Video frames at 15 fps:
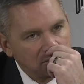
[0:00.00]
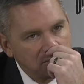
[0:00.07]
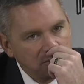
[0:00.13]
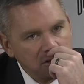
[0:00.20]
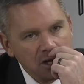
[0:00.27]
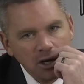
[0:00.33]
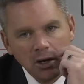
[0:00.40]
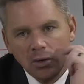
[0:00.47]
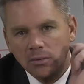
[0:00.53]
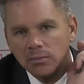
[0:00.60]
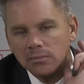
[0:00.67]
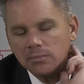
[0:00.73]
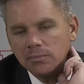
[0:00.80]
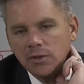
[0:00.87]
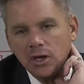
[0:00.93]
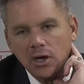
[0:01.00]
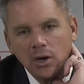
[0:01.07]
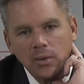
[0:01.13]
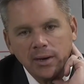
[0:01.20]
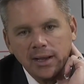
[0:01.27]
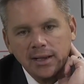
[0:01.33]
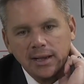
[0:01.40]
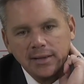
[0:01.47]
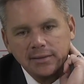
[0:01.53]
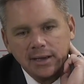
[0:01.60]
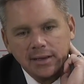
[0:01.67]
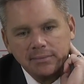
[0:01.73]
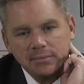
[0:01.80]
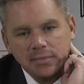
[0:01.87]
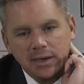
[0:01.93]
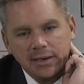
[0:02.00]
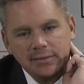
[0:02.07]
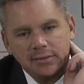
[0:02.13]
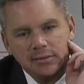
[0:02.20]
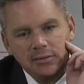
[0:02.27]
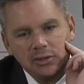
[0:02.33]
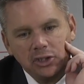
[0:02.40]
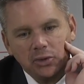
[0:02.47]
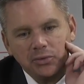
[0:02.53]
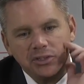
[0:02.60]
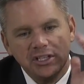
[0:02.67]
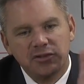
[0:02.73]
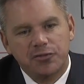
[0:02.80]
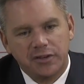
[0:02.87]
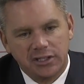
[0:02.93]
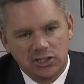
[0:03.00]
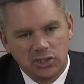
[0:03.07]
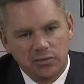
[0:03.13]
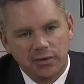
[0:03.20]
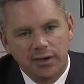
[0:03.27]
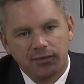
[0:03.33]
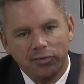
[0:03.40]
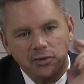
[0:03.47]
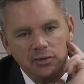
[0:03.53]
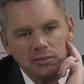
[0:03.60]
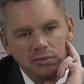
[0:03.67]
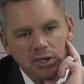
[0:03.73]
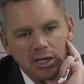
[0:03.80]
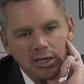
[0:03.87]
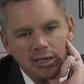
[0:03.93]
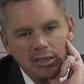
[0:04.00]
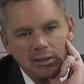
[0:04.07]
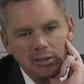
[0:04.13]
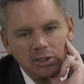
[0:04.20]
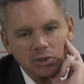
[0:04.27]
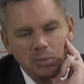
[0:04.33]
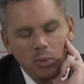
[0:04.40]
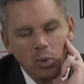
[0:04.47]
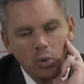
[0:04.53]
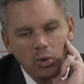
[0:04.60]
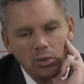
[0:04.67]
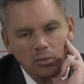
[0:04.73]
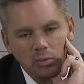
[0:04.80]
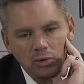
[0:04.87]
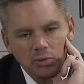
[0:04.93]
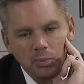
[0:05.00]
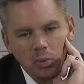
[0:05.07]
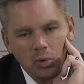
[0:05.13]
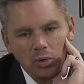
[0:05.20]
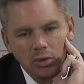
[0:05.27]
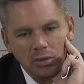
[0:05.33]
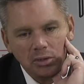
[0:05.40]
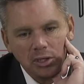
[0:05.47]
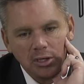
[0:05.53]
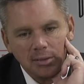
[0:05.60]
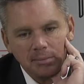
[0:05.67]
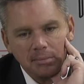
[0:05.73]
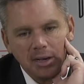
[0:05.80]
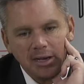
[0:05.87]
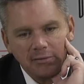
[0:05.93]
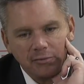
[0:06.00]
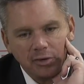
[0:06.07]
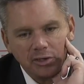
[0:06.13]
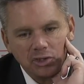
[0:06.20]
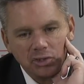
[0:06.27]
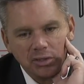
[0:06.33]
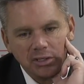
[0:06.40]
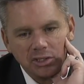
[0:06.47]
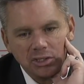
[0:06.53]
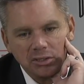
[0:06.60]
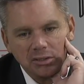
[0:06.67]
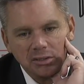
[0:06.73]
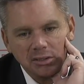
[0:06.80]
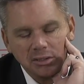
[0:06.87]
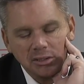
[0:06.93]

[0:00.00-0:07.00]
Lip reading: No. And I defensive effort was more my frustration.